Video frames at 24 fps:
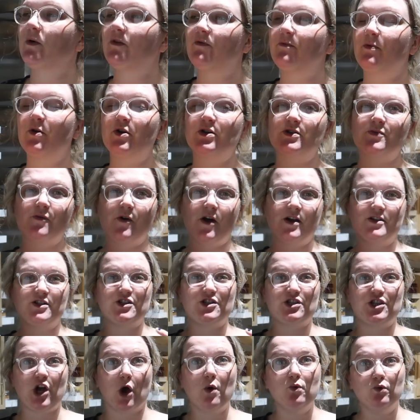with books where I
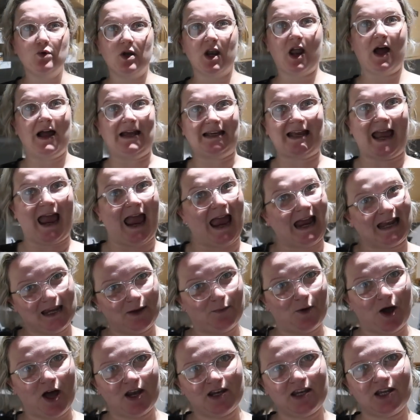just don't like
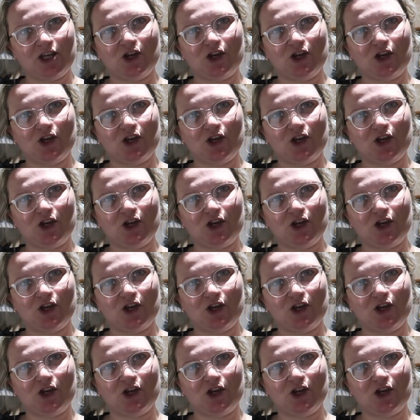anyone.